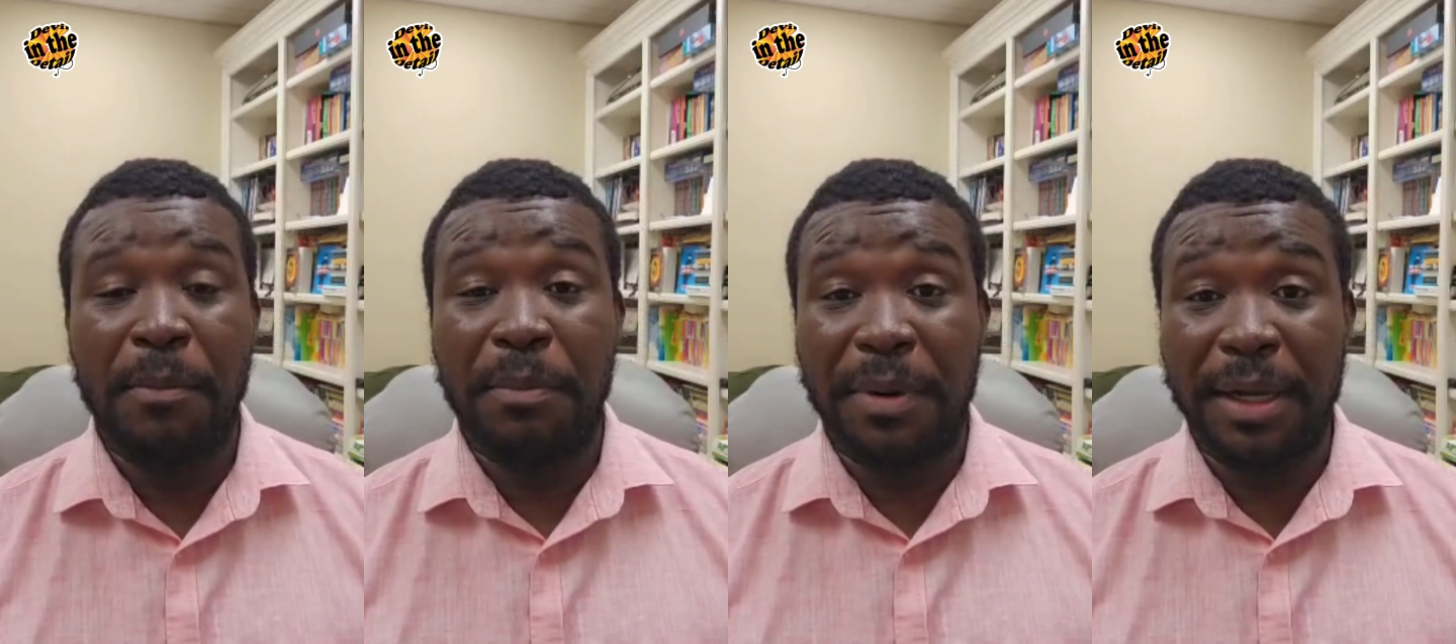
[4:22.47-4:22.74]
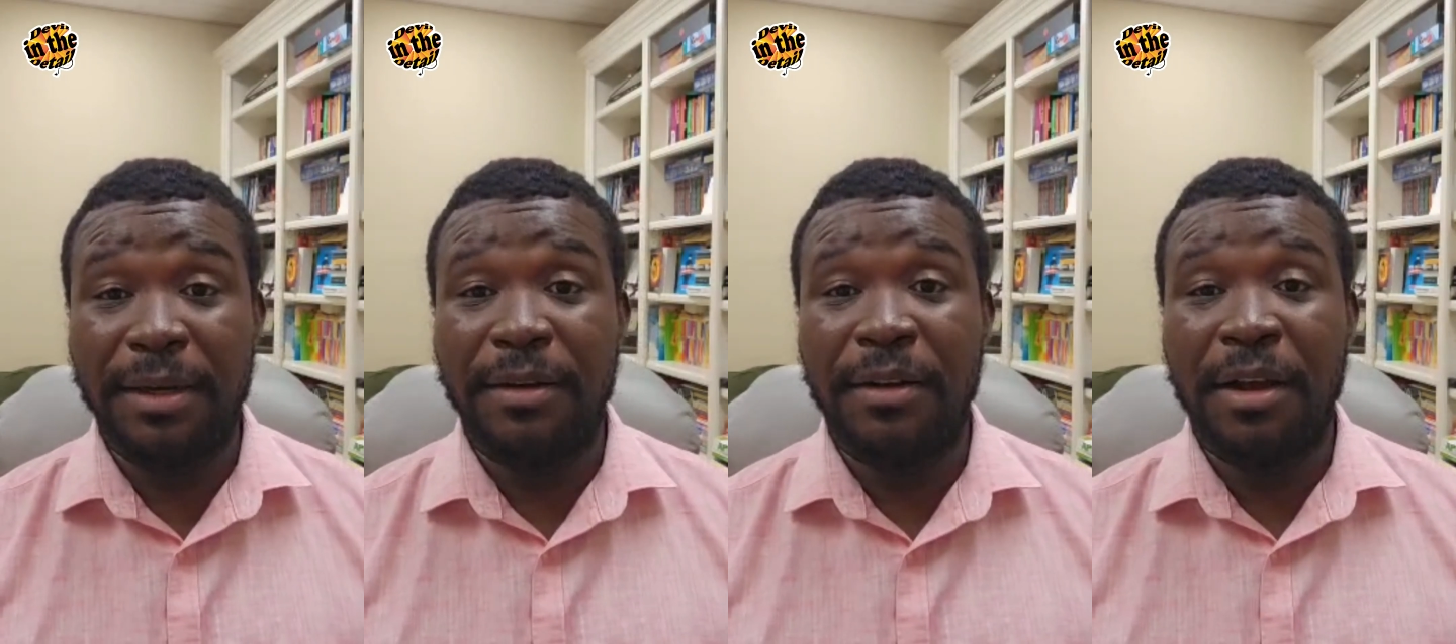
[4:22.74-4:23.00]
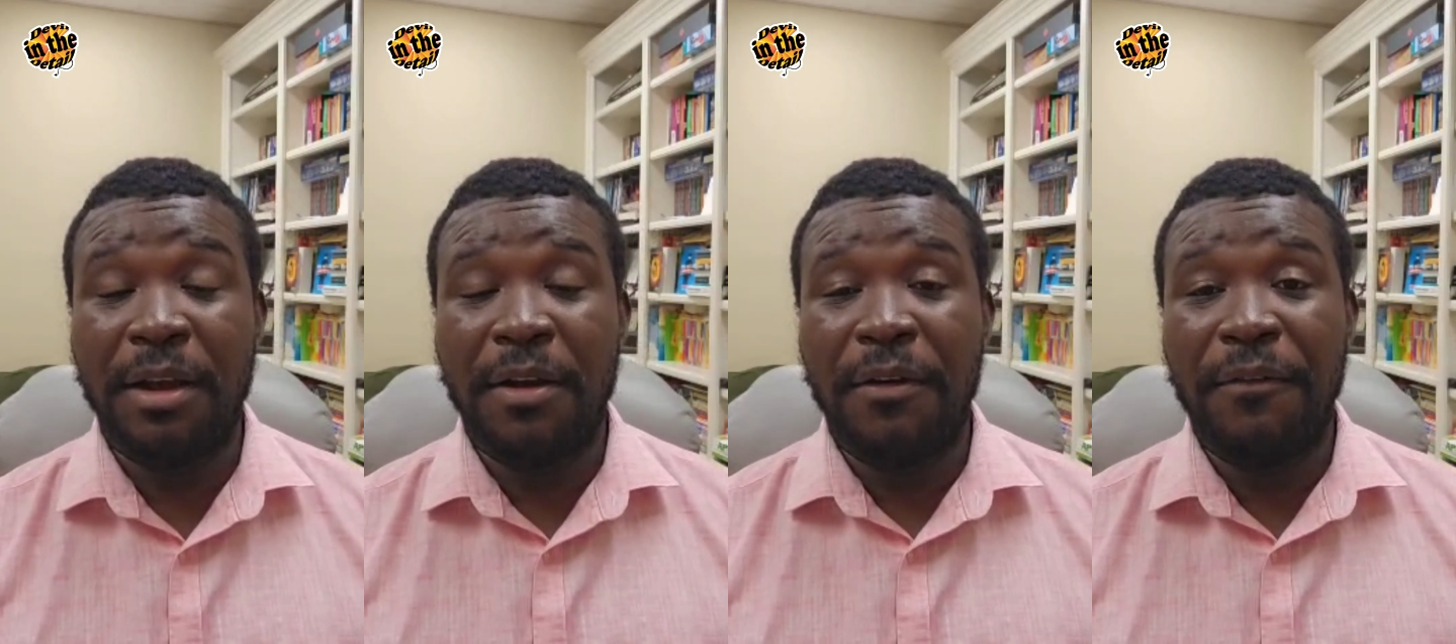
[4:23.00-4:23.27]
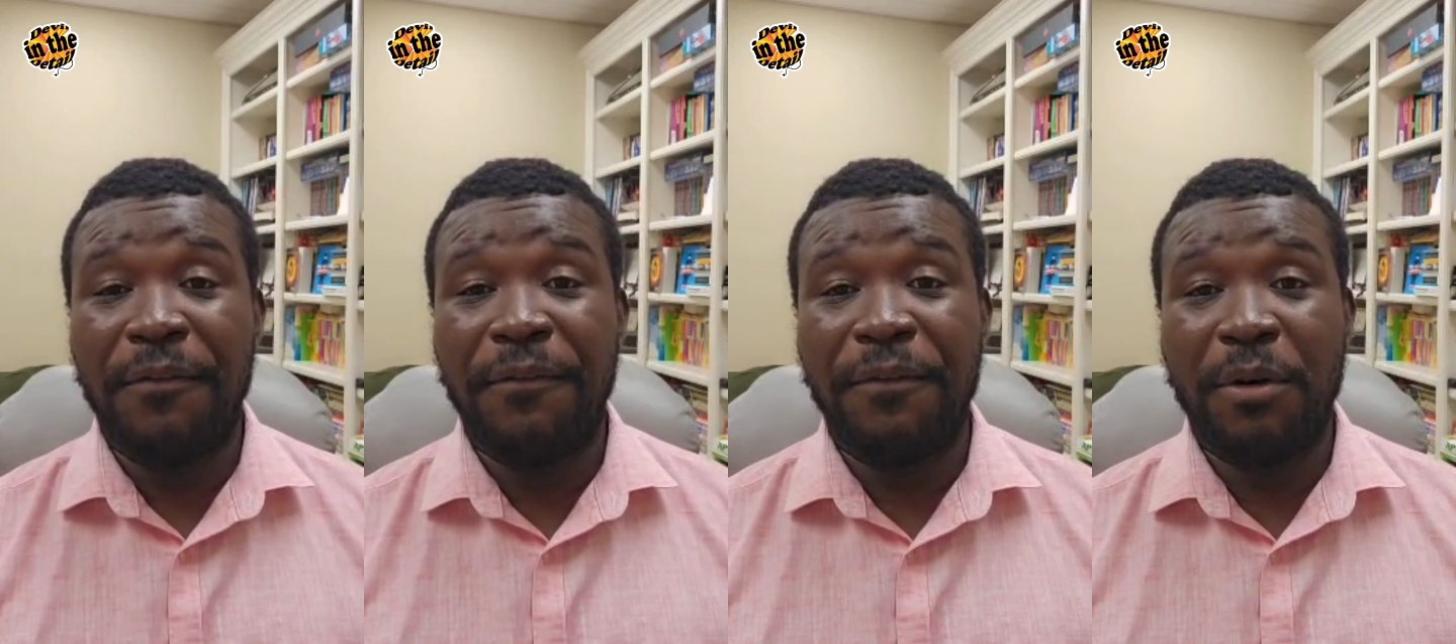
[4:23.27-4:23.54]
But
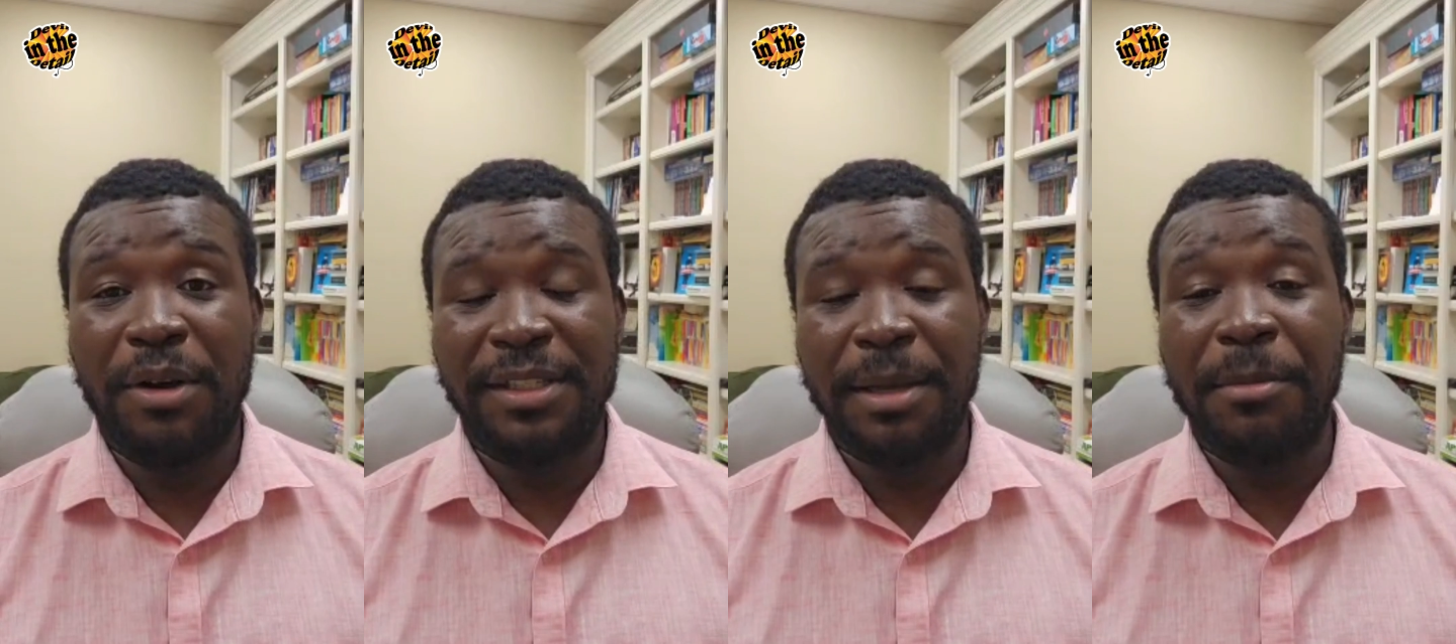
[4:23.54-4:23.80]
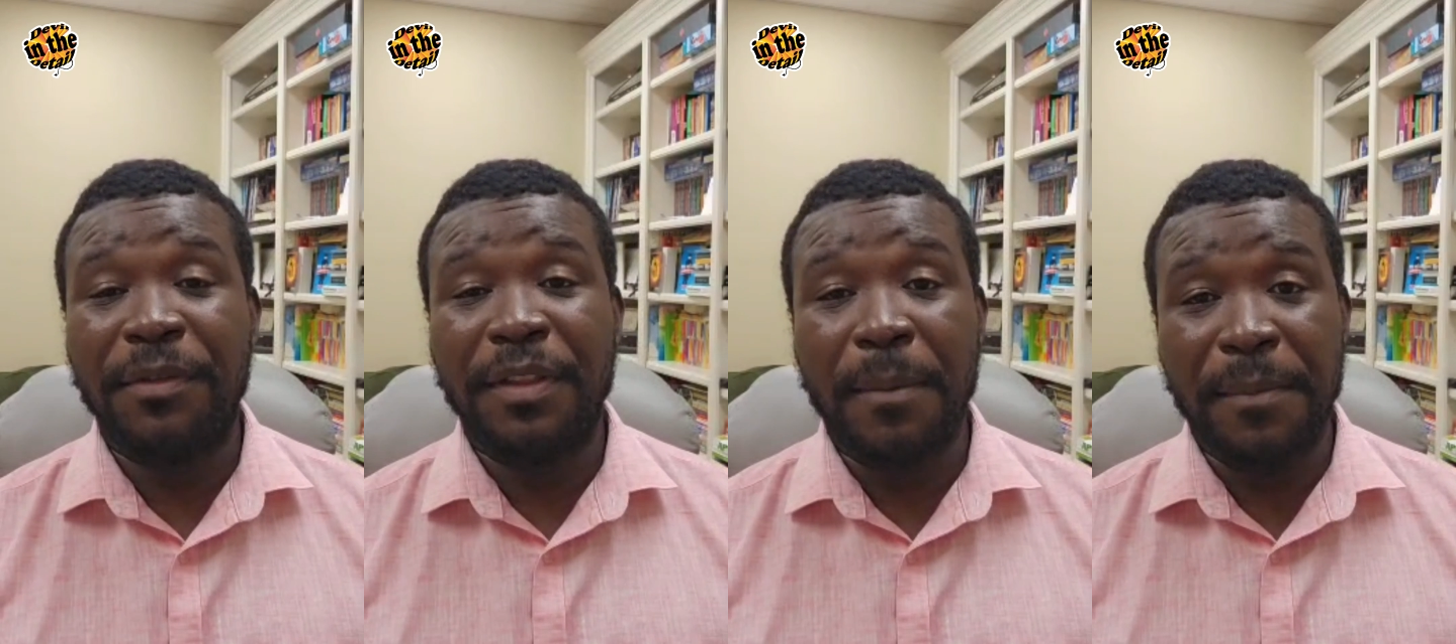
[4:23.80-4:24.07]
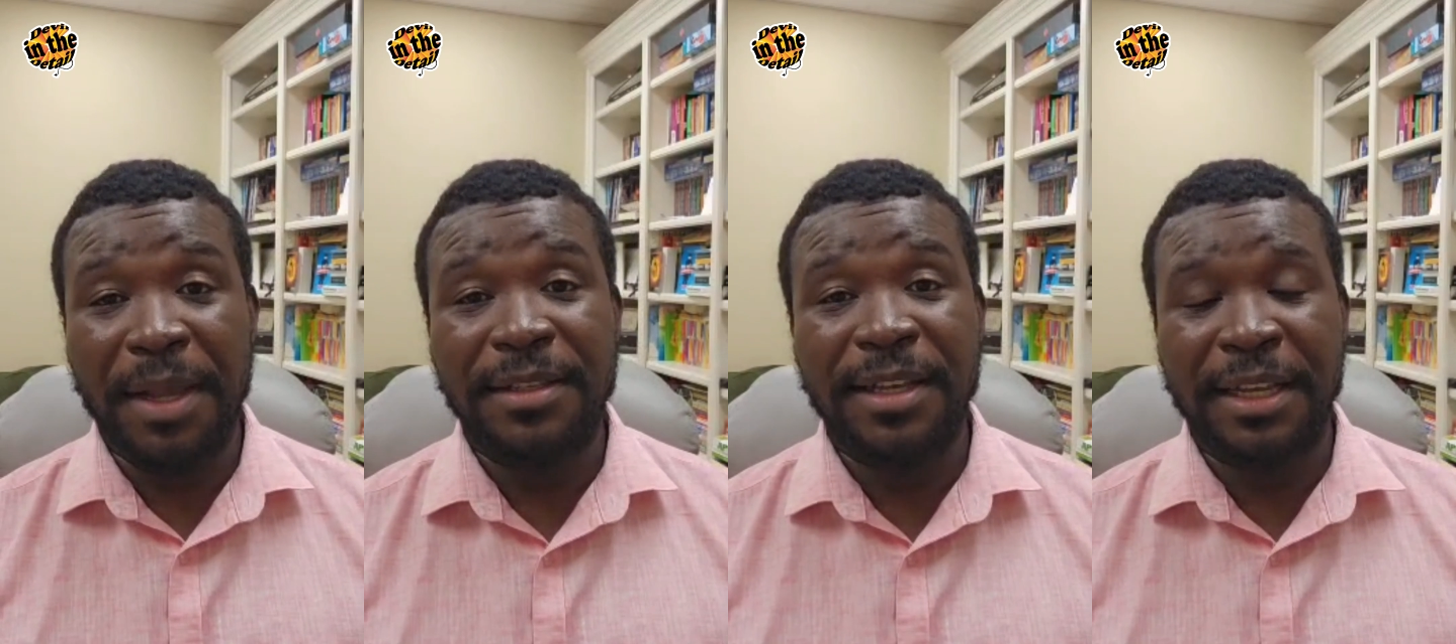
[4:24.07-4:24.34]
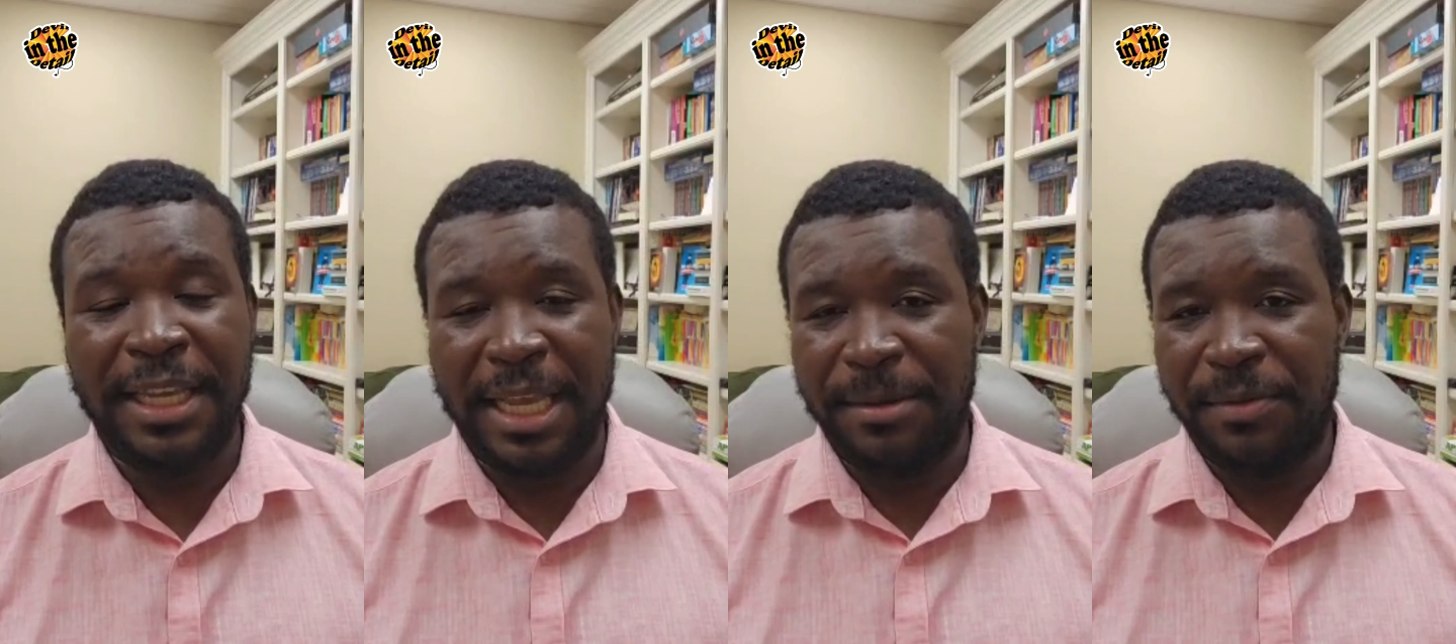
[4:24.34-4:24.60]
for some of the
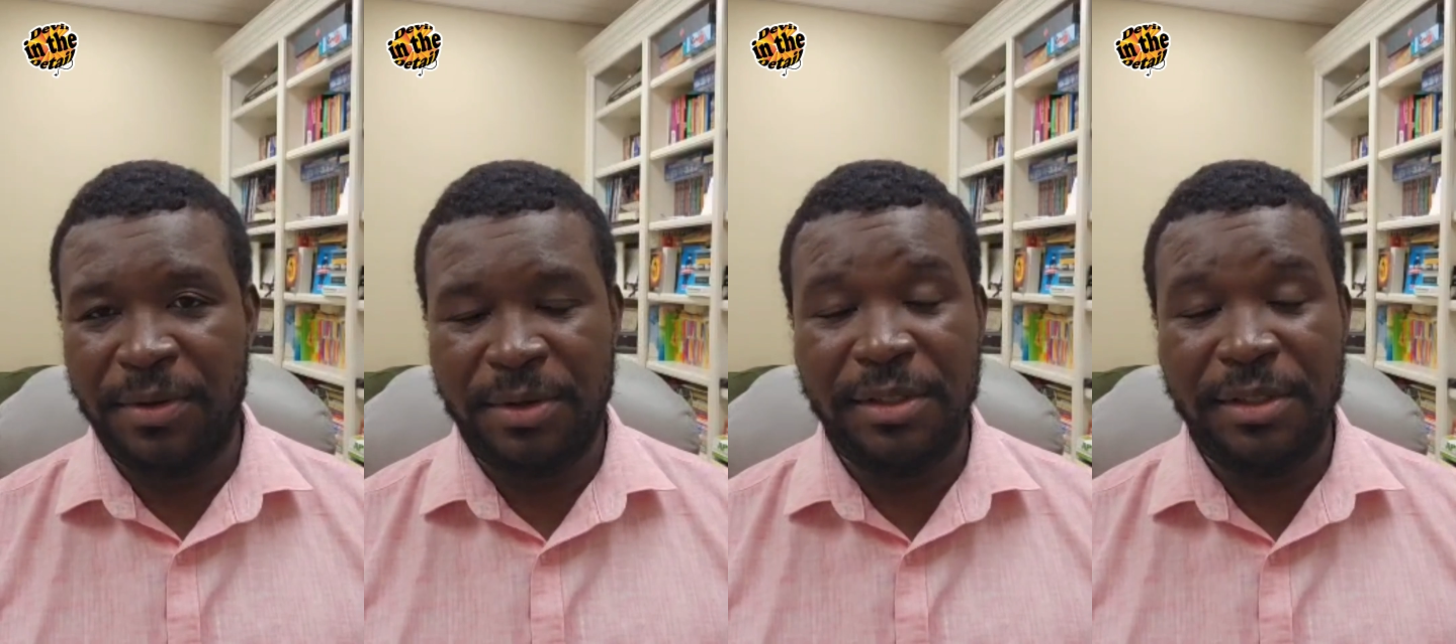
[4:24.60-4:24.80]
major games,